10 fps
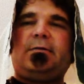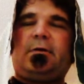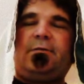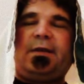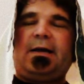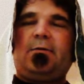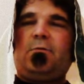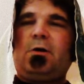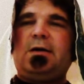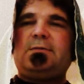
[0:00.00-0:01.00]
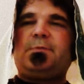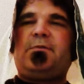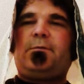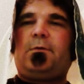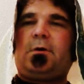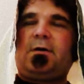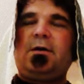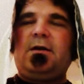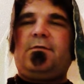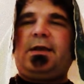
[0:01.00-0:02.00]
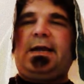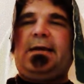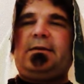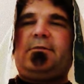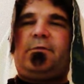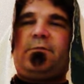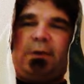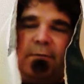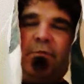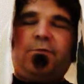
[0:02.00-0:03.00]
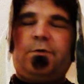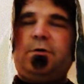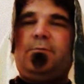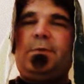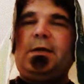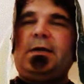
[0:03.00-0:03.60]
long that was before they ate the forbidden fruit